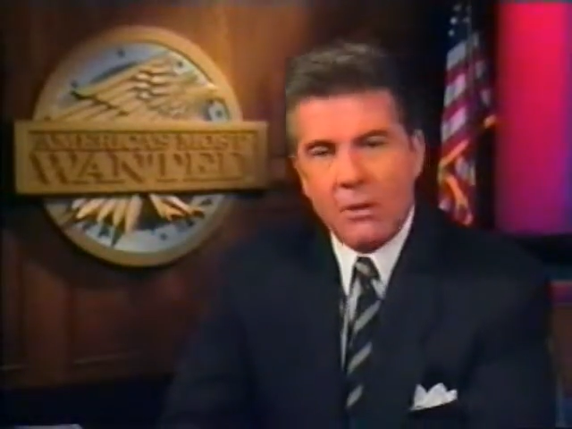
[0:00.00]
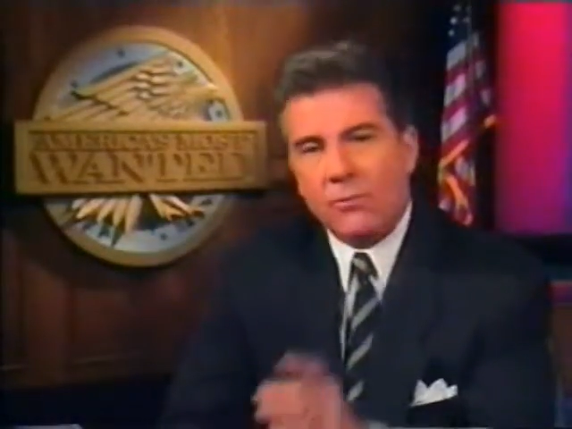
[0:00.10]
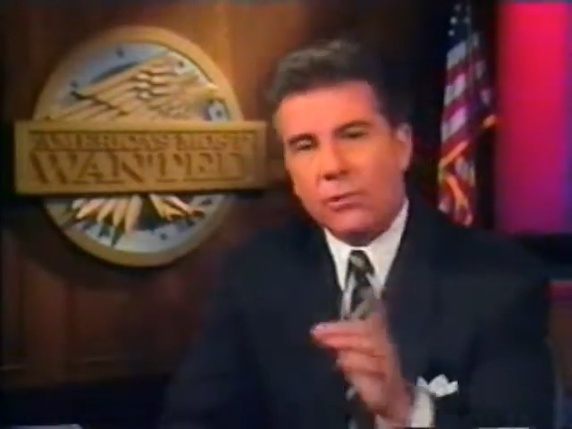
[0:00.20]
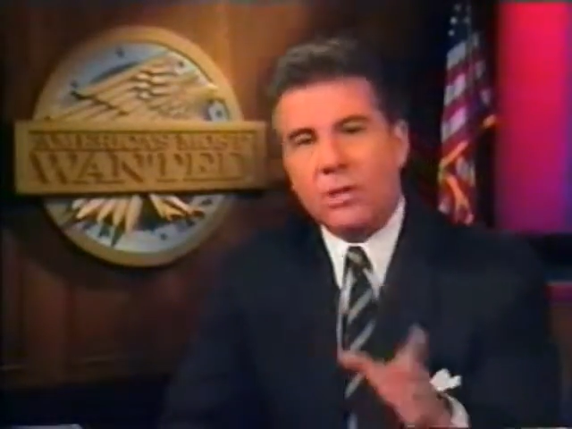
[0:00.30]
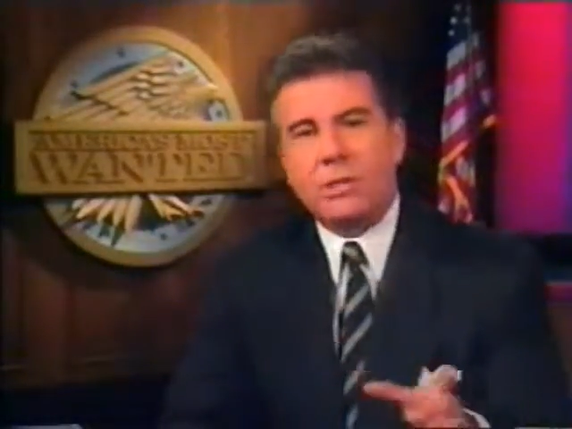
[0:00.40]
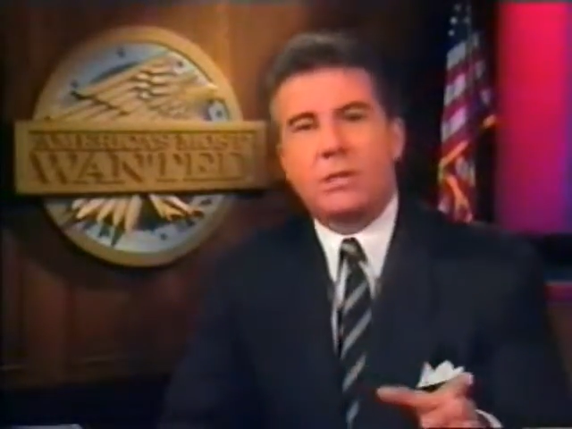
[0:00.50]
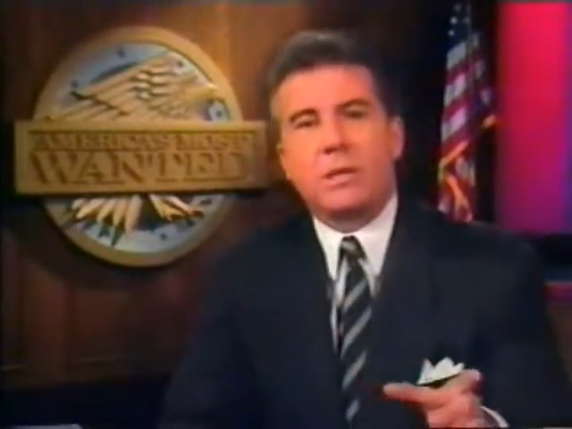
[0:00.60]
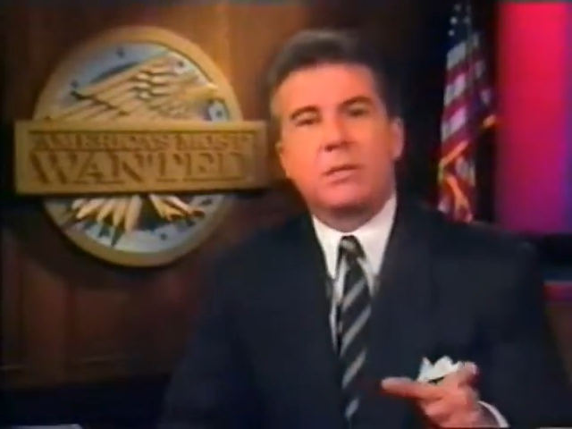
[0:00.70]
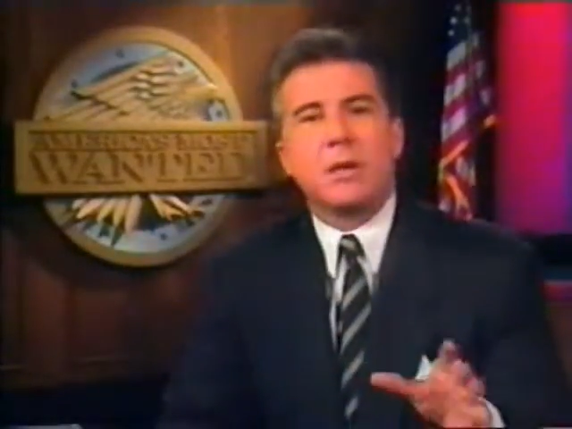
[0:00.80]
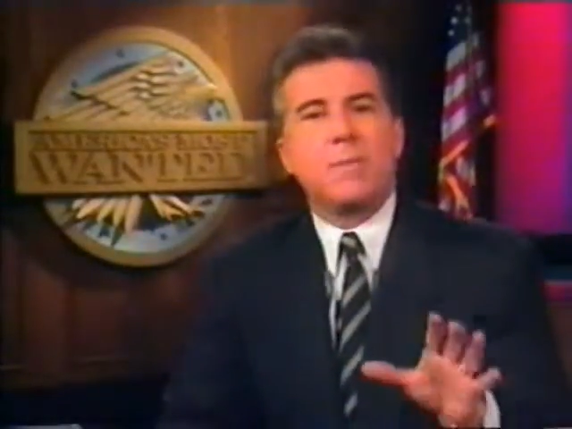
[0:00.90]
For instance,
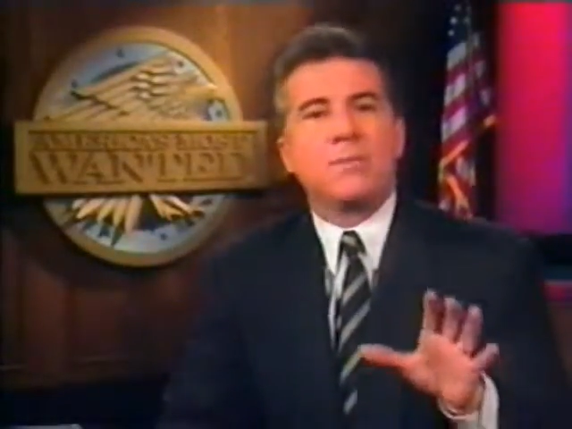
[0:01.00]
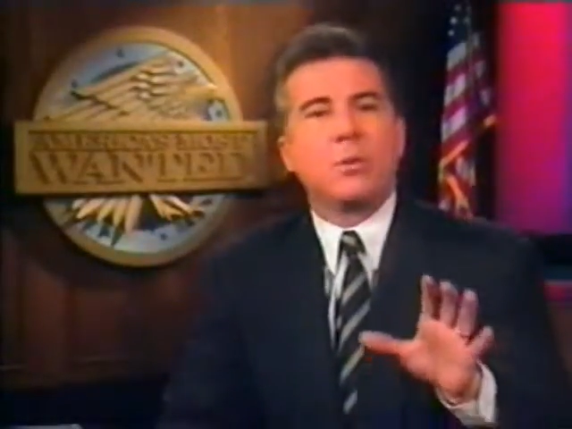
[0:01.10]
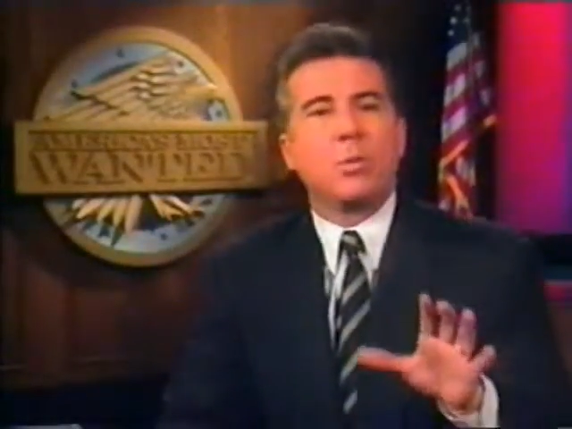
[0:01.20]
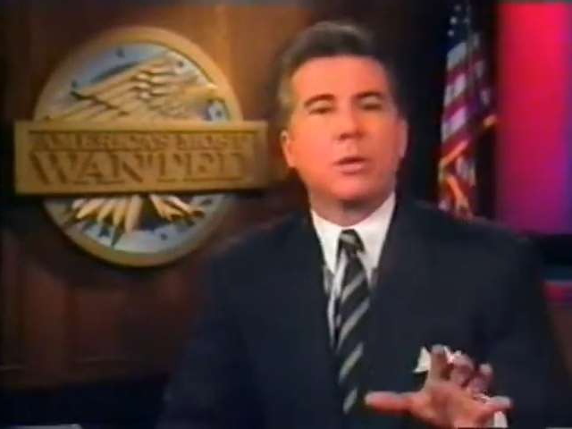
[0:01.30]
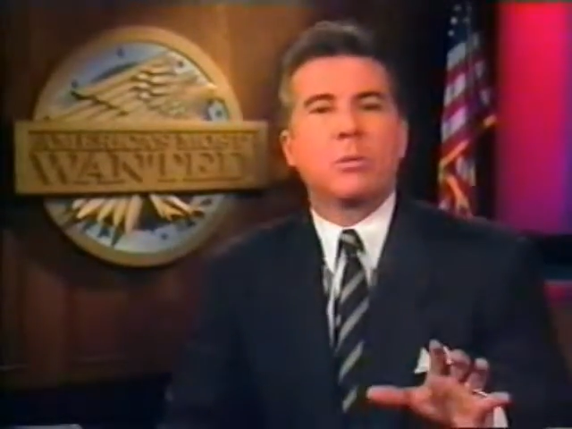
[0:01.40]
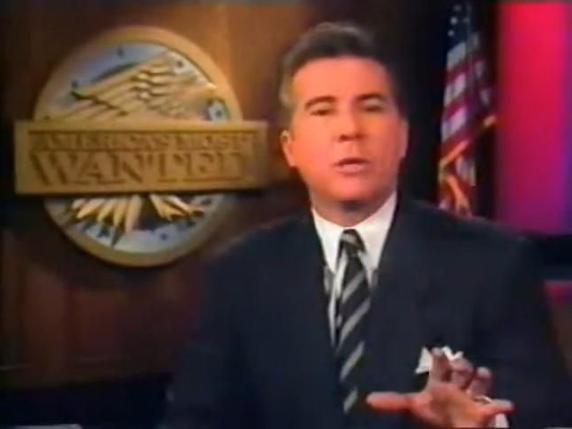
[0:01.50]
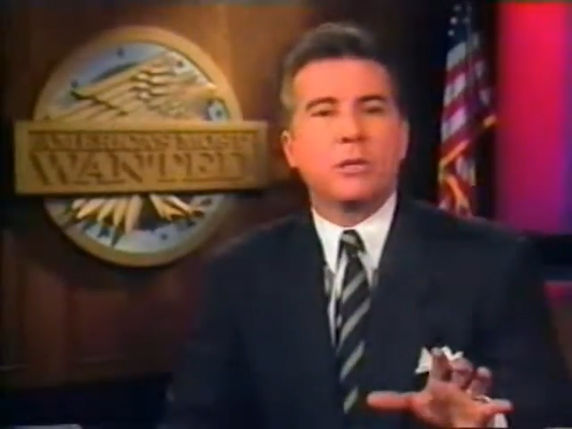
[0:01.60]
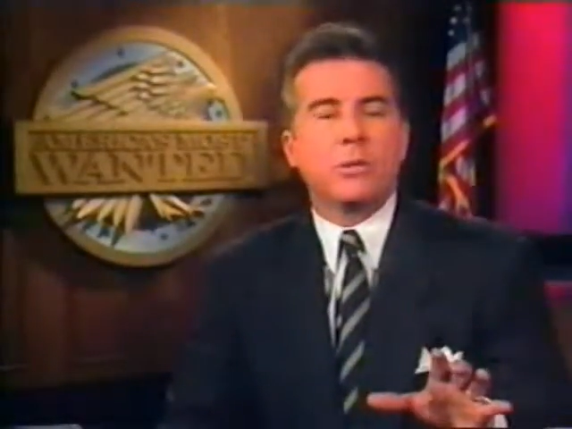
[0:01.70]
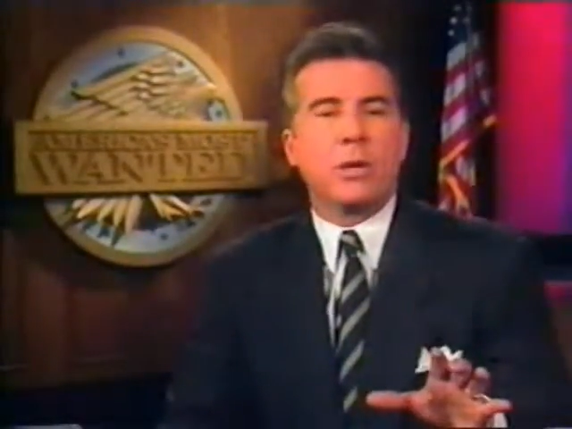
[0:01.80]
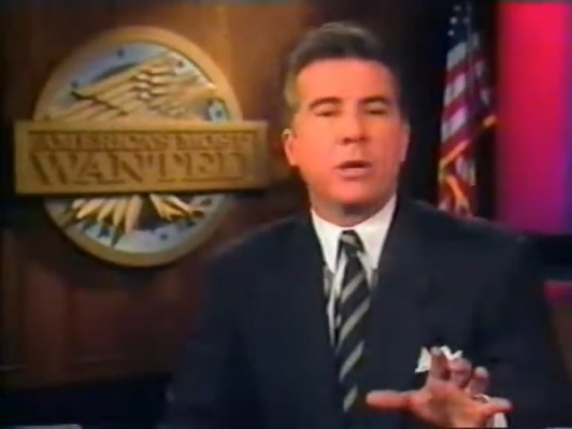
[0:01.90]
the work we
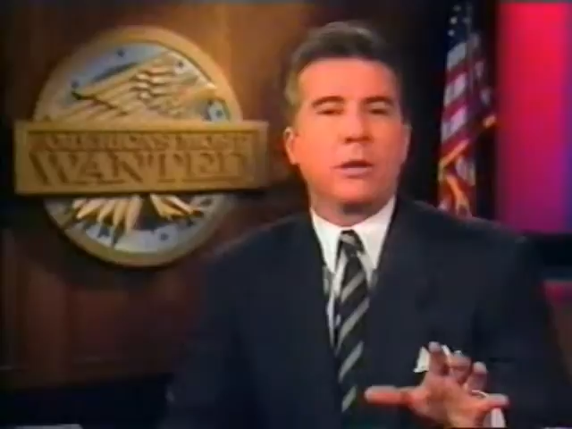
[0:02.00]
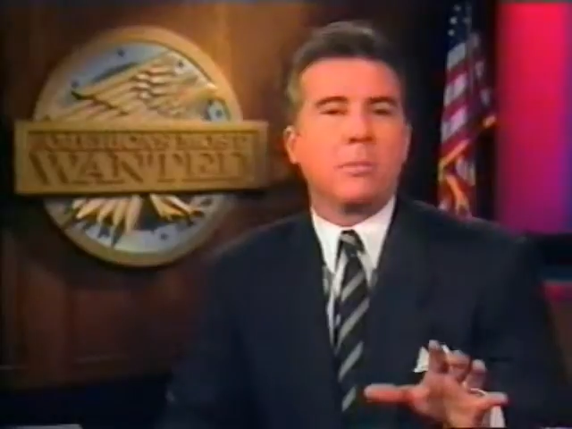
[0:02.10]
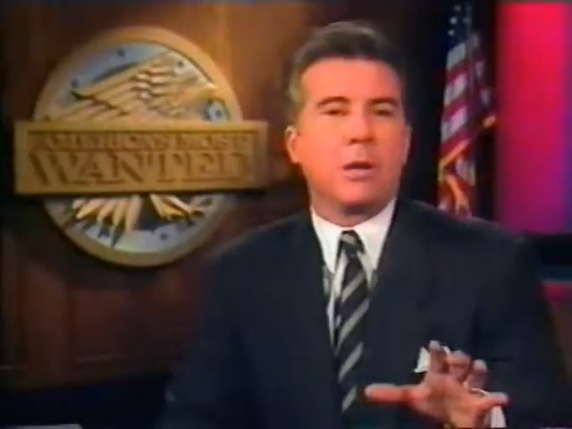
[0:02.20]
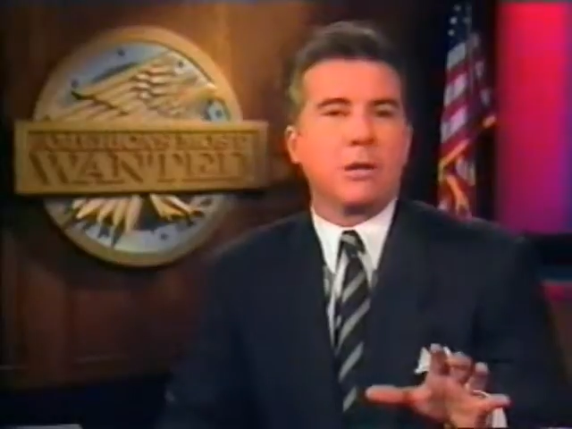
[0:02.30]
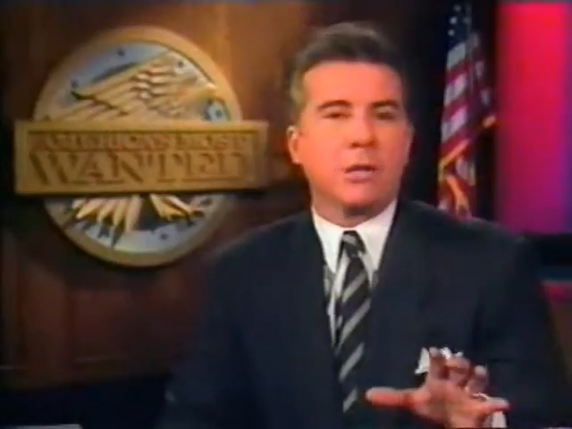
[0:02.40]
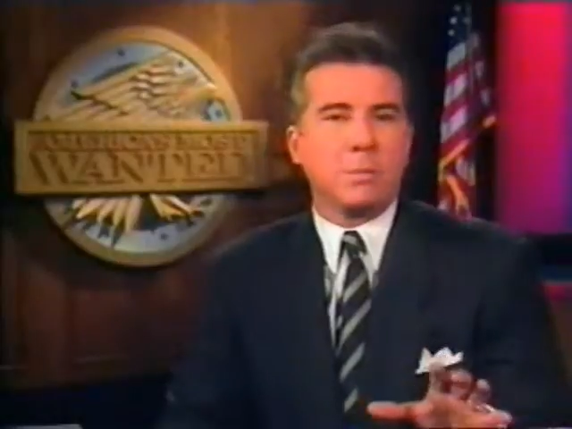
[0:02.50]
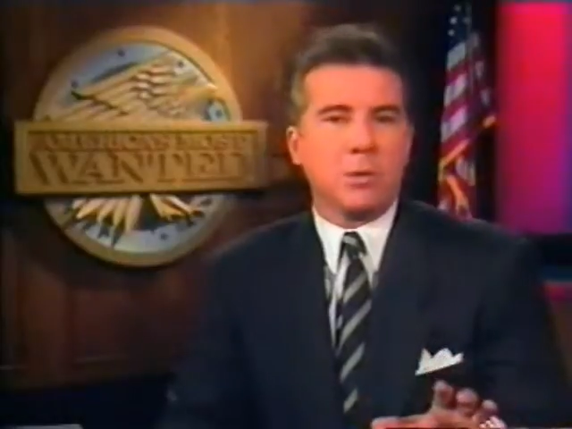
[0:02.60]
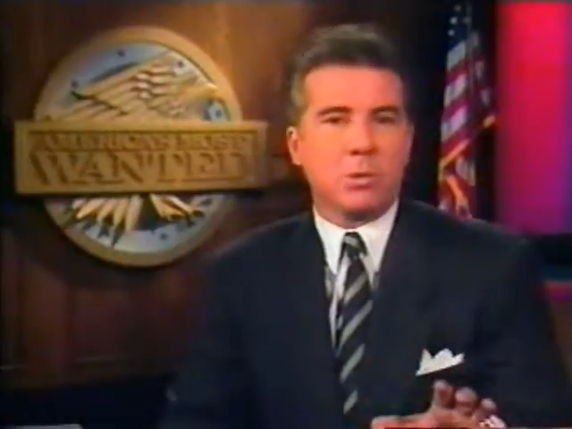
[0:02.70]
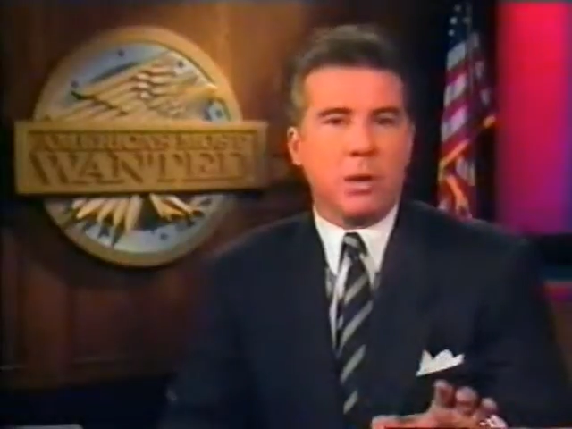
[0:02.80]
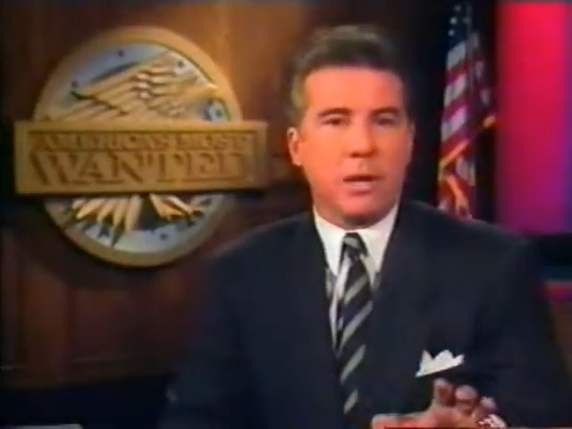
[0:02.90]
do here at America's
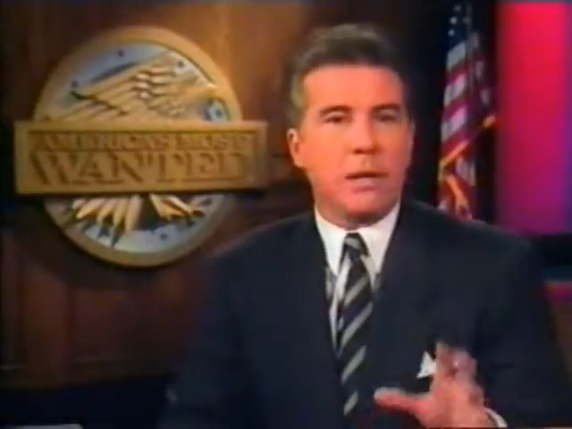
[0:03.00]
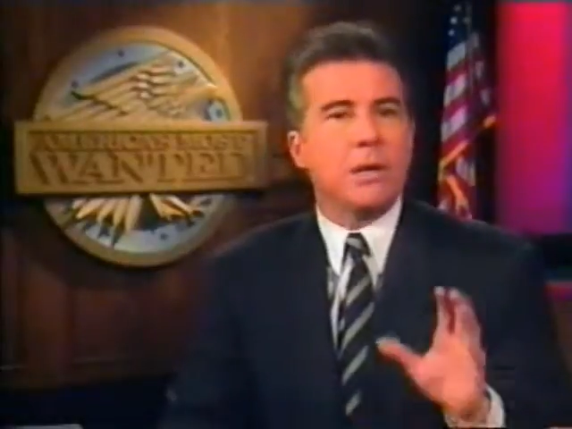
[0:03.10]
Most Wanted